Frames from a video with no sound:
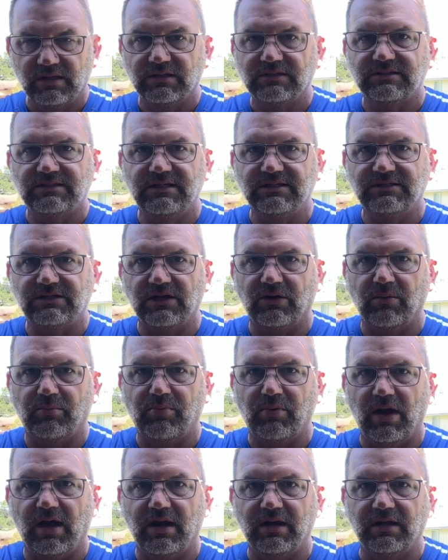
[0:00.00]
SeaSucker
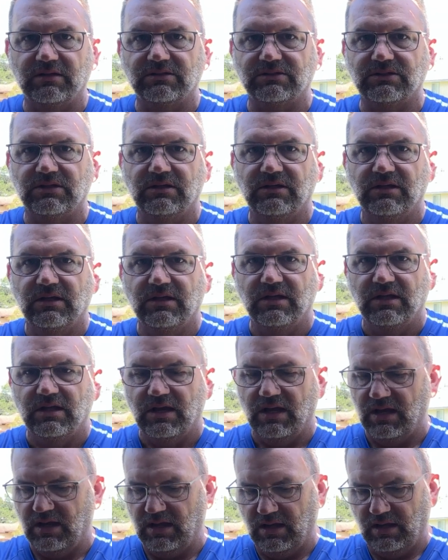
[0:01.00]
products.
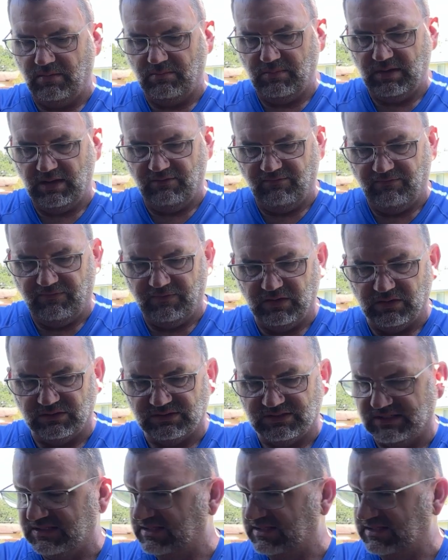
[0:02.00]
It feels the